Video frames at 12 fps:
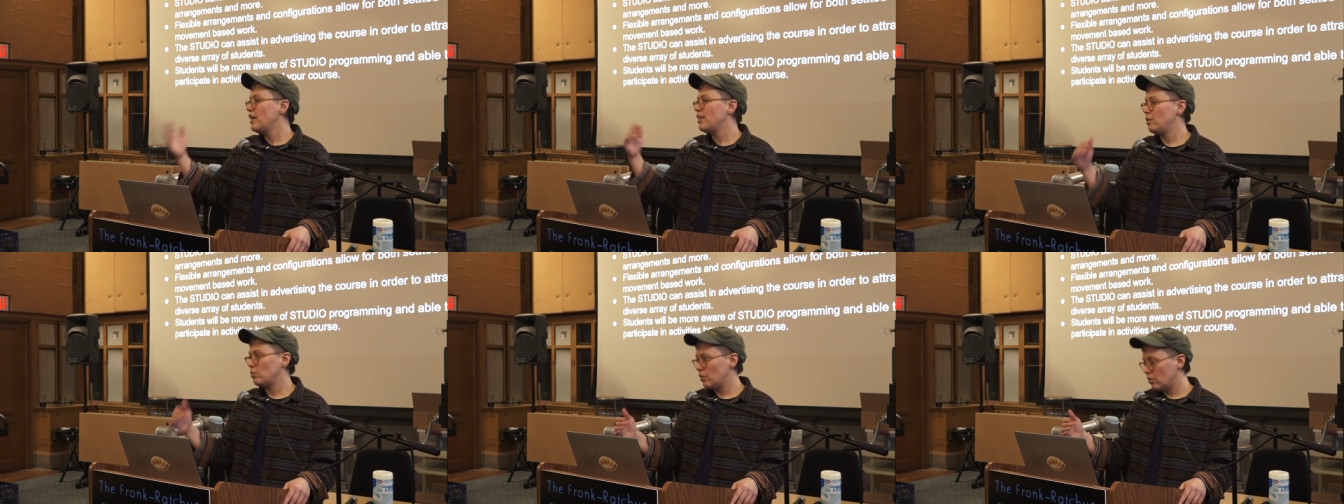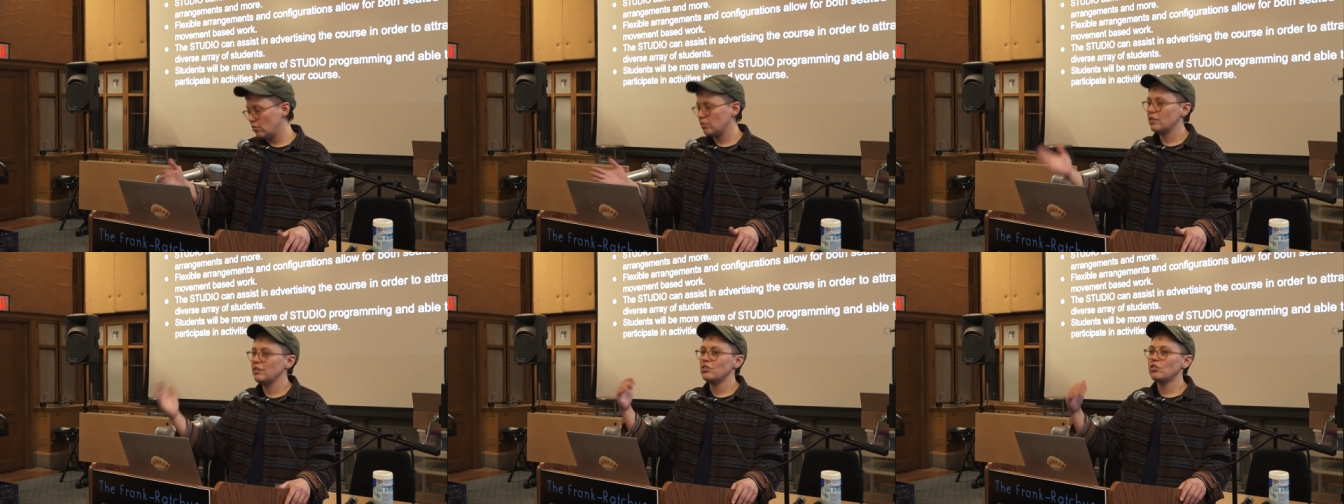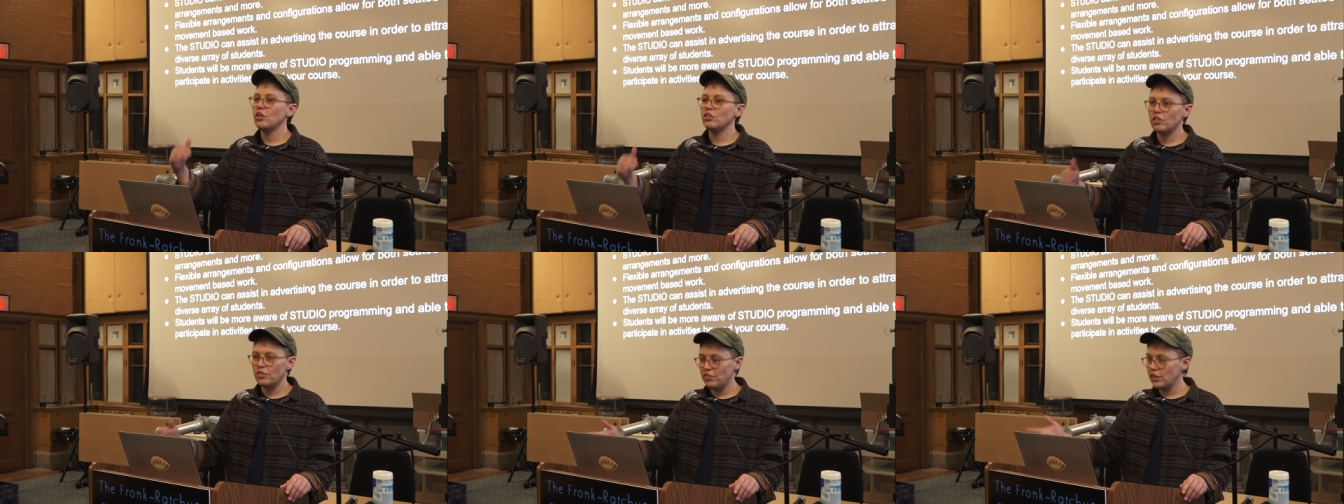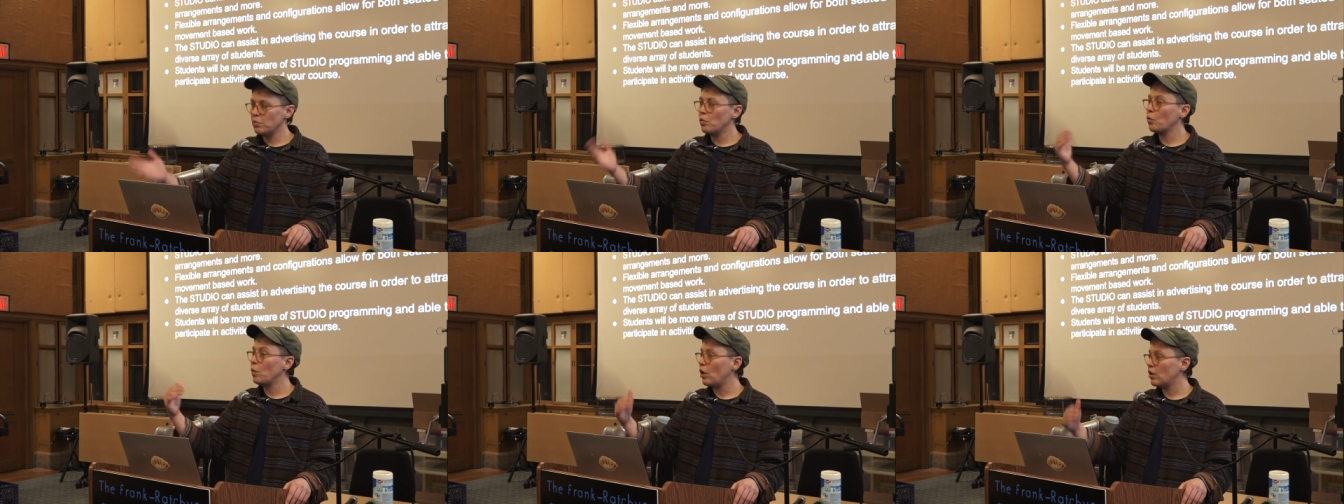they will start to feel
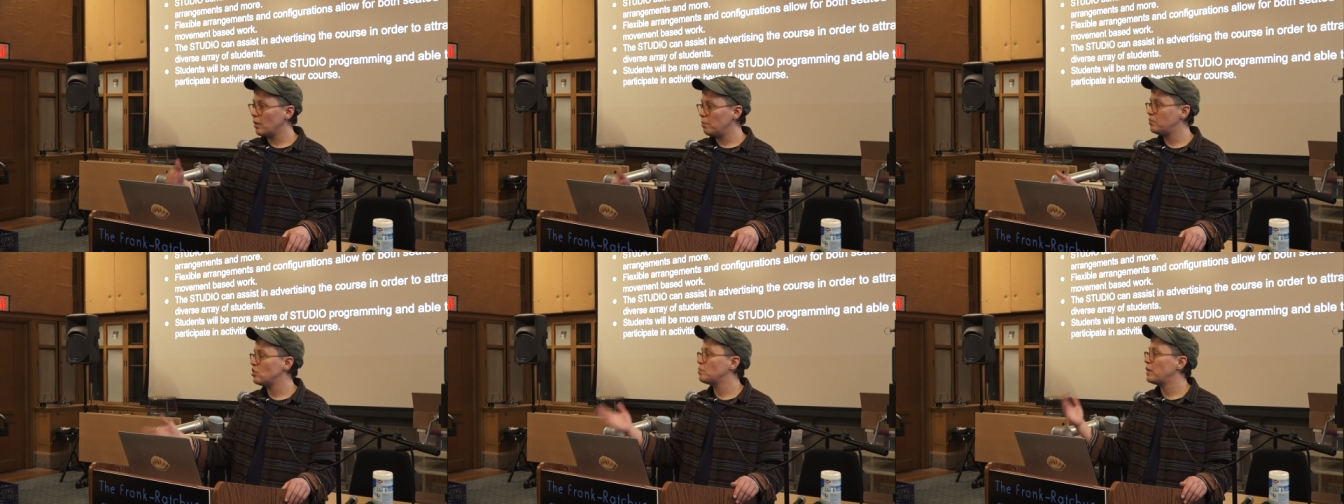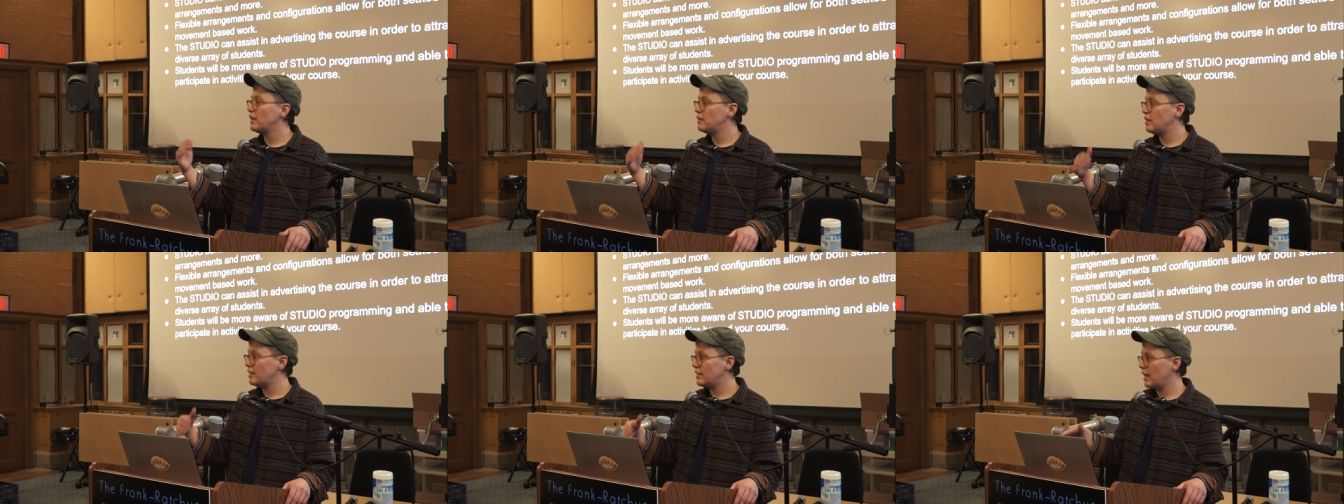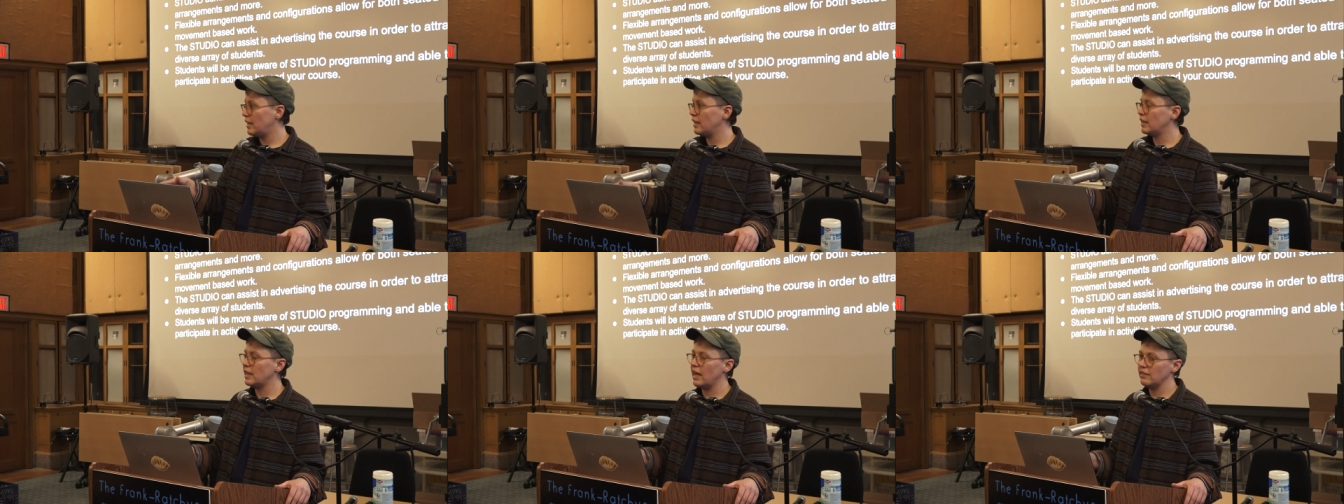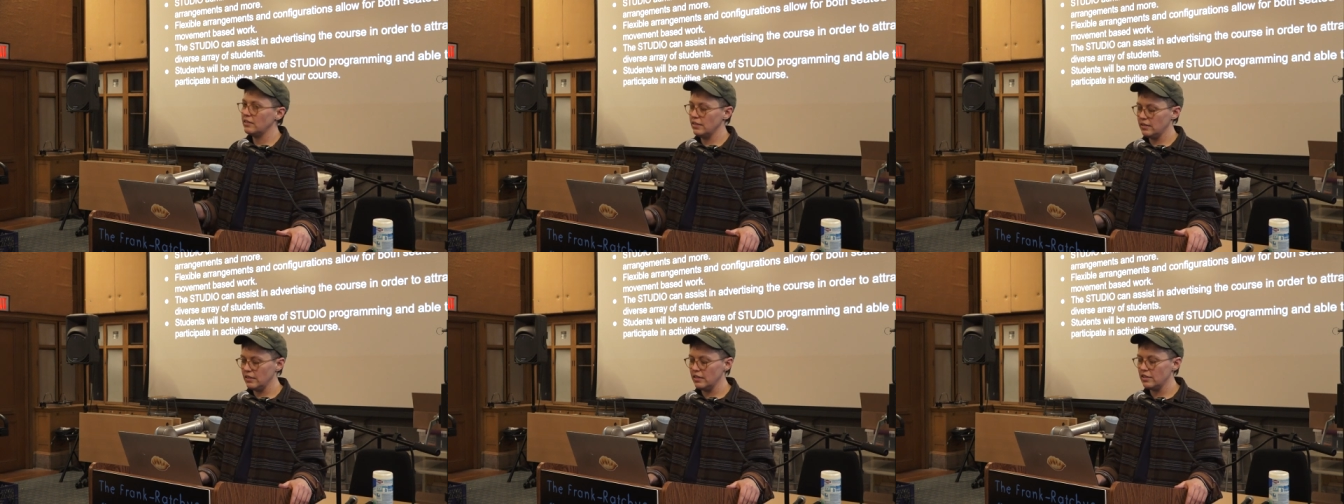more welcome just by attending
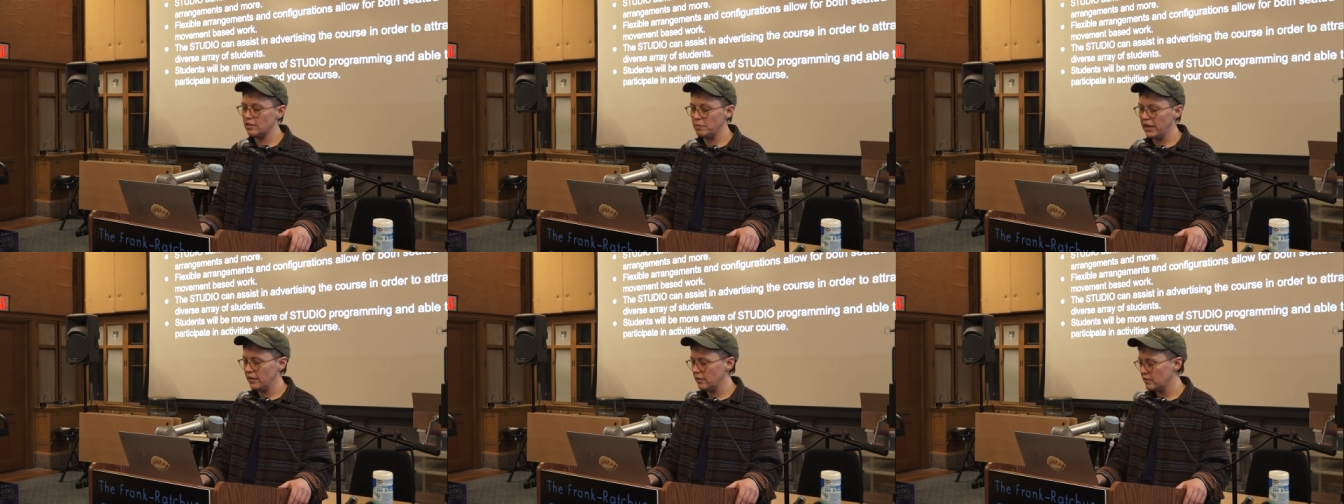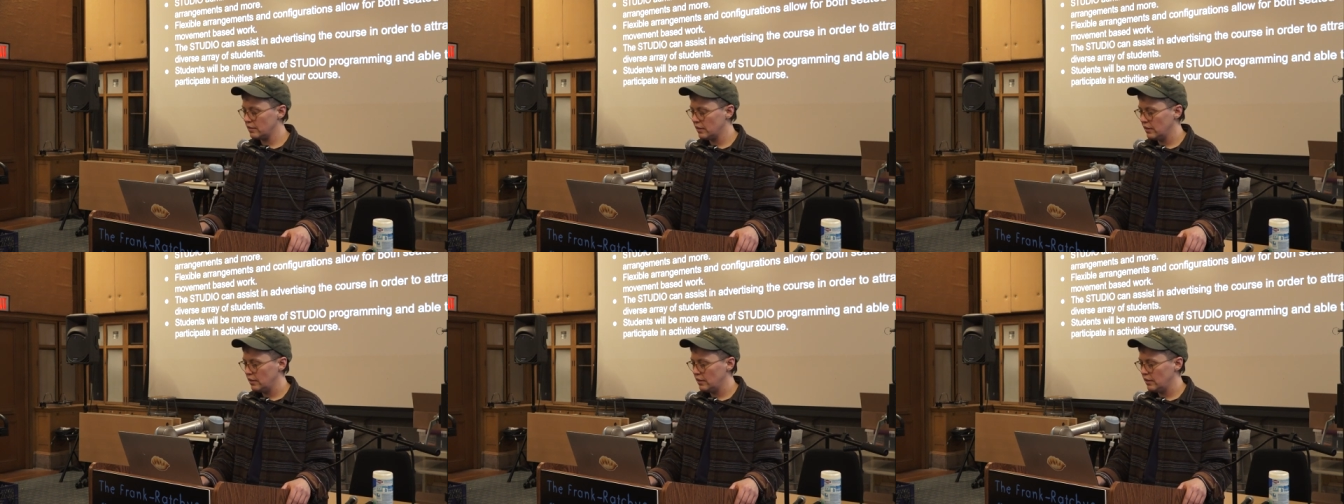classes in this space.